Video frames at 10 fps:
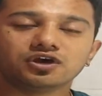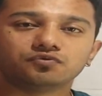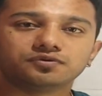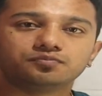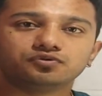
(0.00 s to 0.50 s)

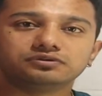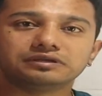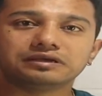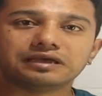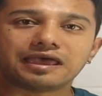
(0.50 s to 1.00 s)
we put
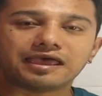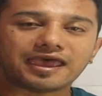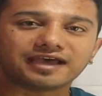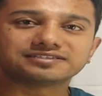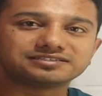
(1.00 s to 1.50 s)

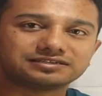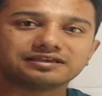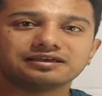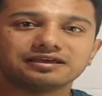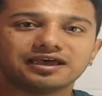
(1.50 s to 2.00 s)
X
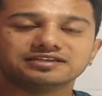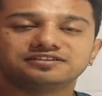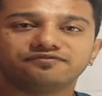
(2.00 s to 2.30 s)
as